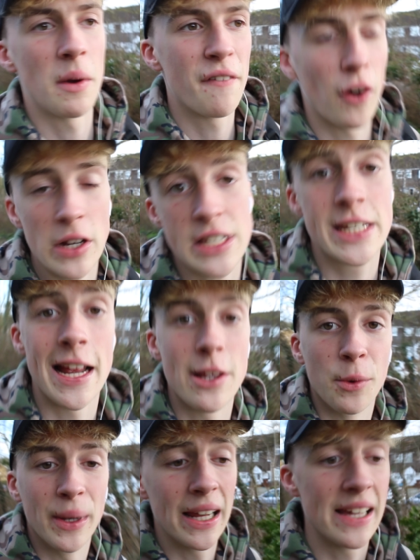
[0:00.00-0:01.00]
not my fault, it
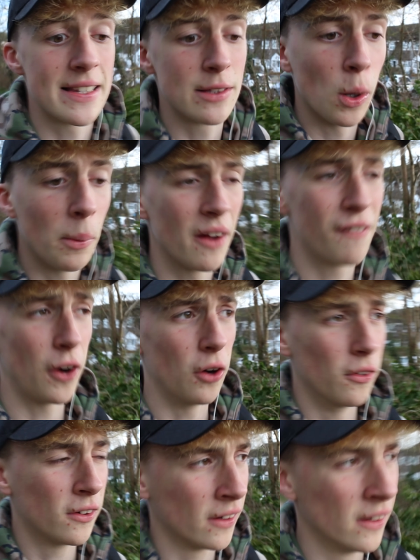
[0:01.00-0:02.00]
genuinely is not my
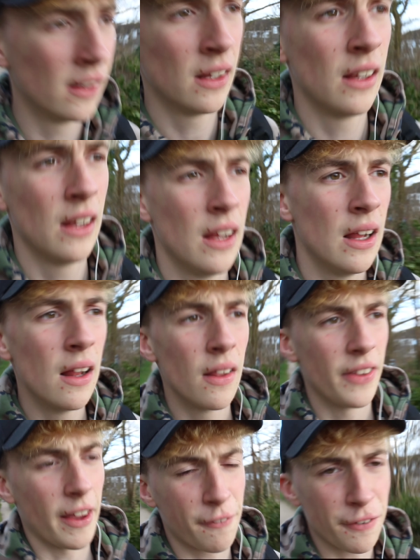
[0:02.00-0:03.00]
fault.
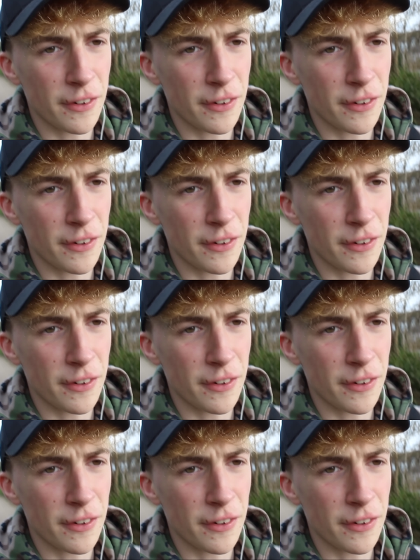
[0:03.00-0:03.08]
There's